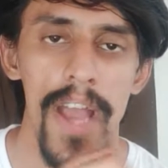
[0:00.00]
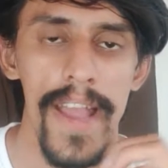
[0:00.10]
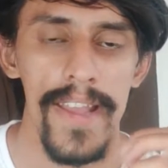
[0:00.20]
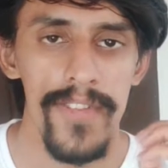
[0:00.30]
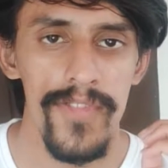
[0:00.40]

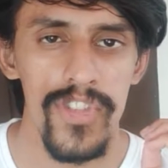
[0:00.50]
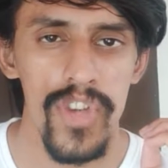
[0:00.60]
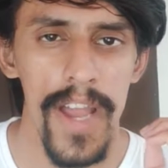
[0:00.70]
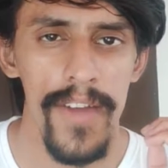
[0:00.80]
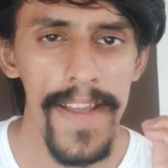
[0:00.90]
in which
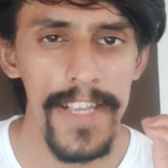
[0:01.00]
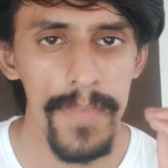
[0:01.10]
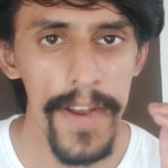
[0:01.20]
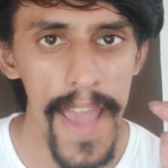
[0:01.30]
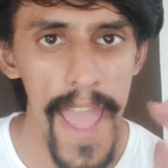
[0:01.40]
I have
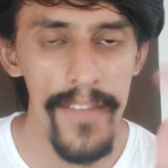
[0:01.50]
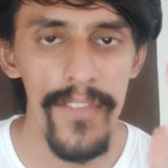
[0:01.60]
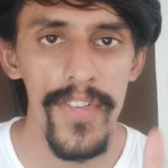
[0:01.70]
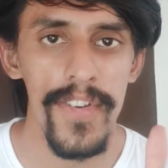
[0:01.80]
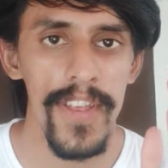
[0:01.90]
explained
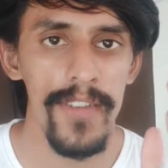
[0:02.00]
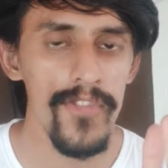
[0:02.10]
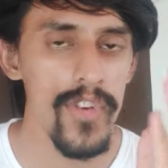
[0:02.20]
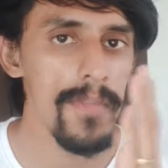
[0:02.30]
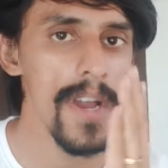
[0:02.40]
everything
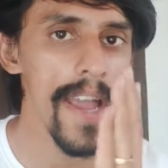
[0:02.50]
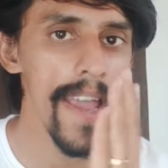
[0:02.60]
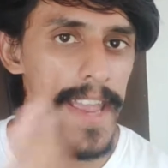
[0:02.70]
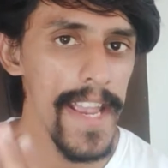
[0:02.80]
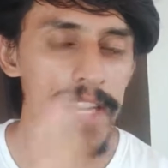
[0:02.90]
from
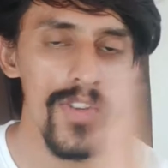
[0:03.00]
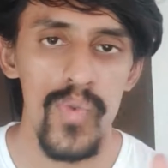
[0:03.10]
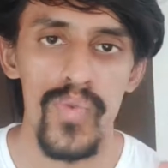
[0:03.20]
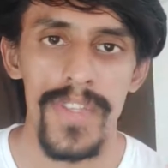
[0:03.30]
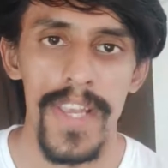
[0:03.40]
A
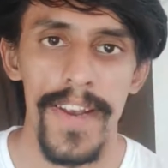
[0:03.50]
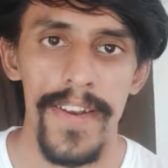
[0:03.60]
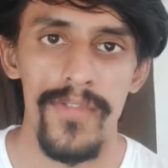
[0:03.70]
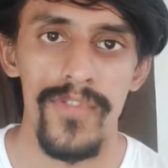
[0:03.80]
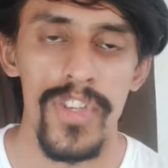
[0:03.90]
to
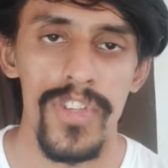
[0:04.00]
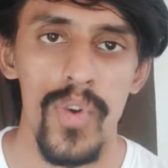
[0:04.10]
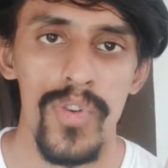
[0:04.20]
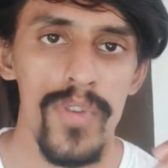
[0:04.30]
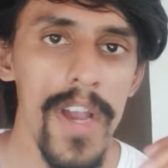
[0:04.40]
Z, which is
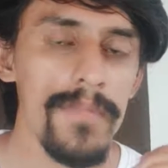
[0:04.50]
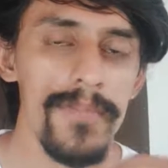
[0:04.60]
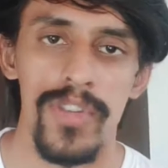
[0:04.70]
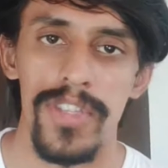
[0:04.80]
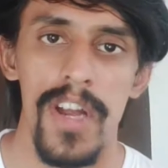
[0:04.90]
going to help
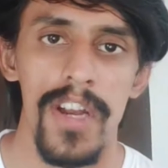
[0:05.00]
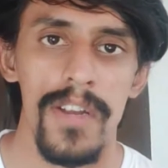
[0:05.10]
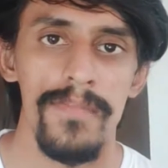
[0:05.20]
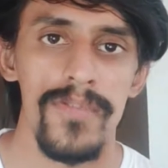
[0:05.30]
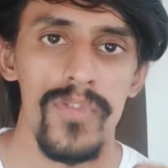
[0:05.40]
your
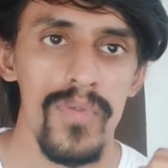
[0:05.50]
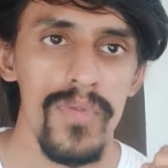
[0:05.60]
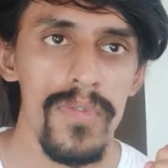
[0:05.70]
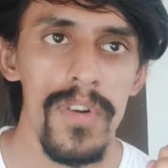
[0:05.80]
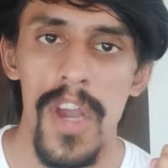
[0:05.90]
startup
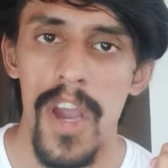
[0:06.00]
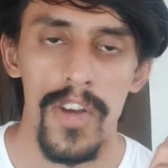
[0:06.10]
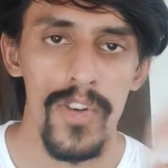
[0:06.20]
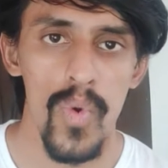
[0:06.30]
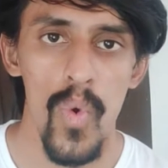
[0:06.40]
to
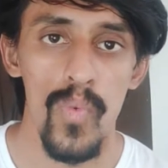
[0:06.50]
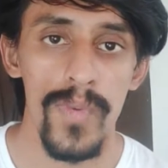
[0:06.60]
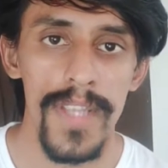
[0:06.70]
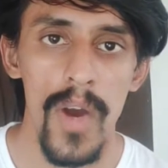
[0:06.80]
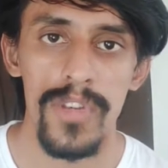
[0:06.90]
grow
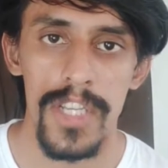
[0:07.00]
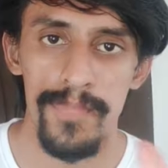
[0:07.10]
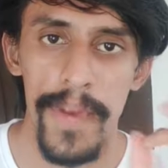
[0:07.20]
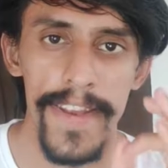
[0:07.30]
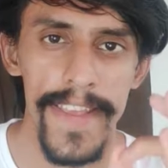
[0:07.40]
without
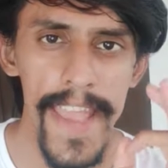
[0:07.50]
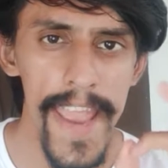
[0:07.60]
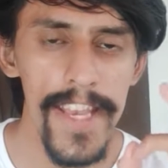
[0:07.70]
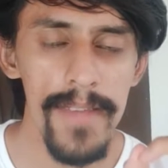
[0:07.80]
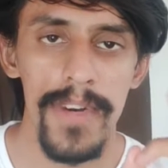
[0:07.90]
spending
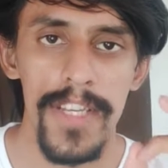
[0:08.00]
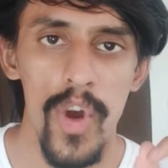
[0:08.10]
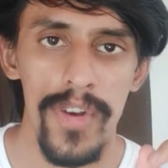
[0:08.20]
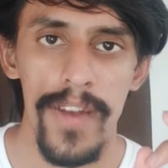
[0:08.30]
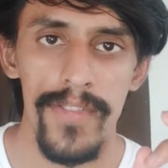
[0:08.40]
any money
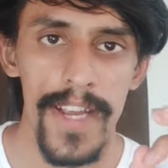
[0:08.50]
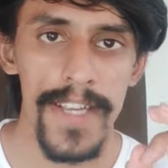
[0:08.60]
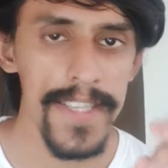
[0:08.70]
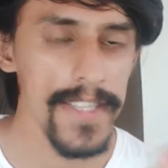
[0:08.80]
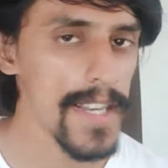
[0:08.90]
on
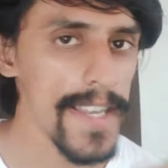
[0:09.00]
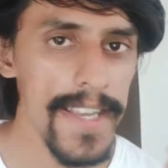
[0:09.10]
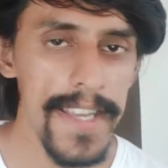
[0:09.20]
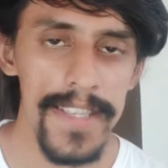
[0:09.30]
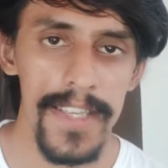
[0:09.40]
advertising. The
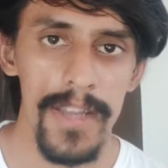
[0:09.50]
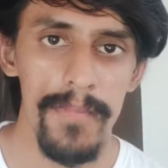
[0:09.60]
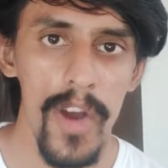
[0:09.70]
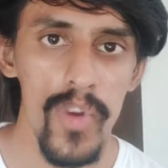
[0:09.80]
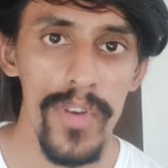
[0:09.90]
link is in the
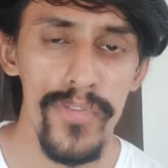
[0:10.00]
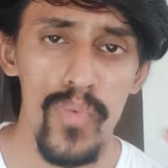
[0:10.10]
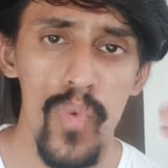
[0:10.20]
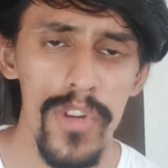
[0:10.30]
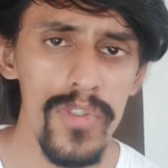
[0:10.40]
bio. If
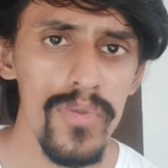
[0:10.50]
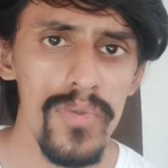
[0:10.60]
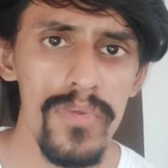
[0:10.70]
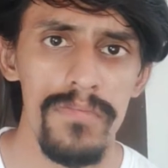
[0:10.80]
you want to